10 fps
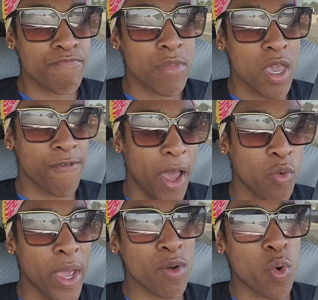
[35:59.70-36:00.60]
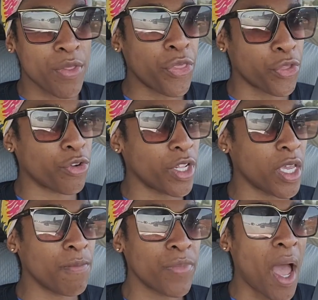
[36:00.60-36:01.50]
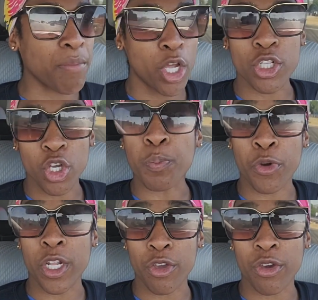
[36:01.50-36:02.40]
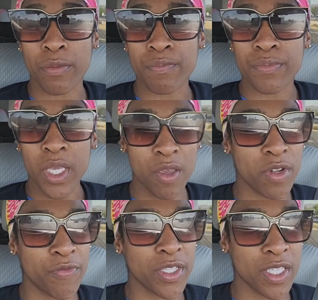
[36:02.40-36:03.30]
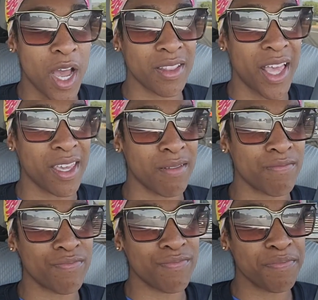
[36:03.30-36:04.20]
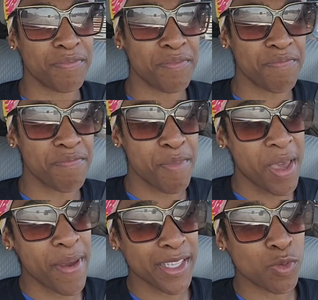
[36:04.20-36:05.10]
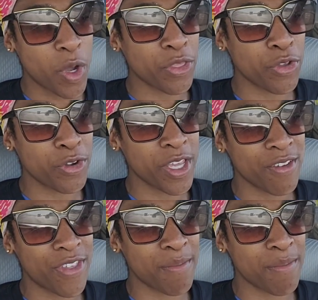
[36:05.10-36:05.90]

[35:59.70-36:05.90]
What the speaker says: if I weigh 130, I'm gonna look pretty good, even if it's not like my best 130, if that